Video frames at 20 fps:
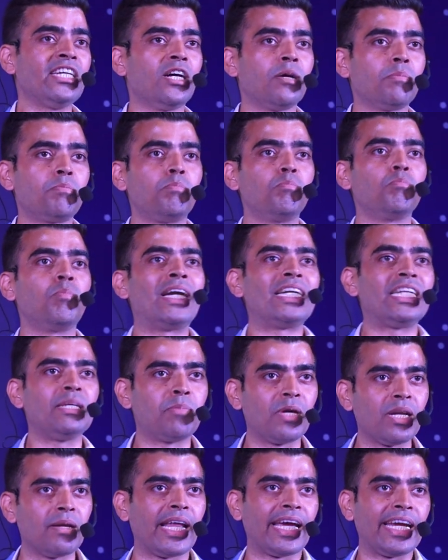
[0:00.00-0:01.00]
up
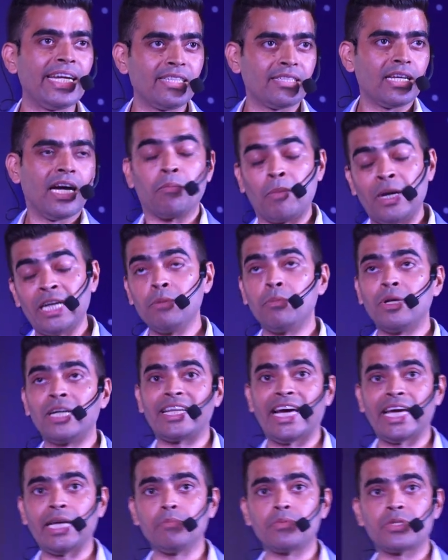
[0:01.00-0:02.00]
multiple
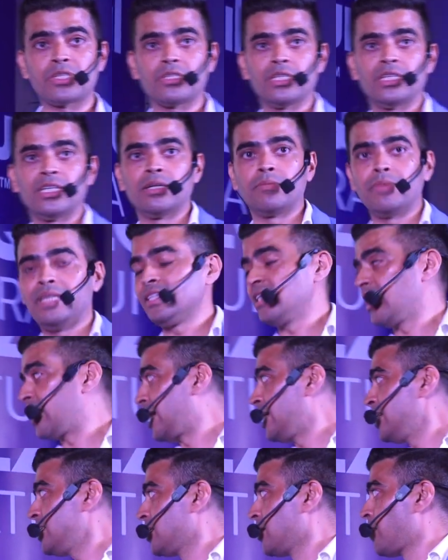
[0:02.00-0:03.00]
times in the
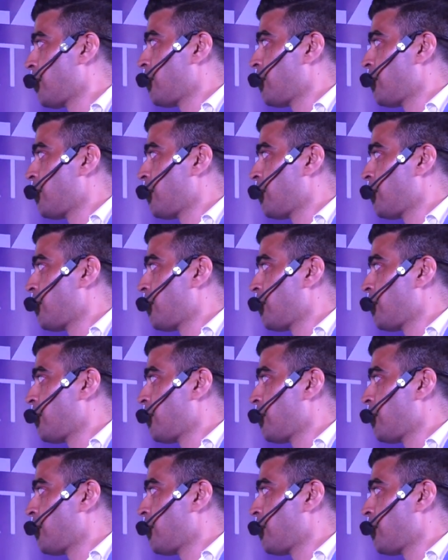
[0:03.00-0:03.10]
night,